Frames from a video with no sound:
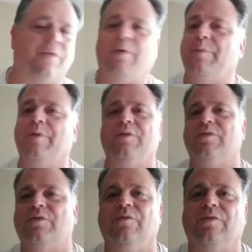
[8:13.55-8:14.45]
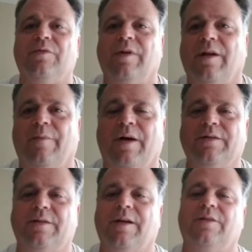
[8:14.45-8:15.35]
3-piece suit so you get everybody's
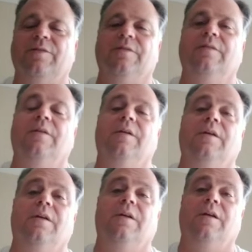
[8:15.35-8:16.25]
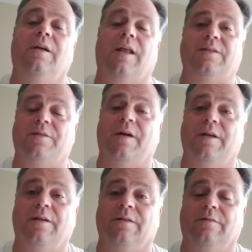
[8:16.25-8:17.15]
attention. That's not
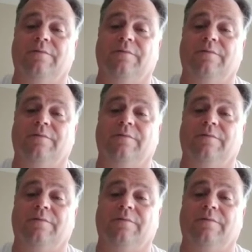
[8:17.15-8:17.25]
it.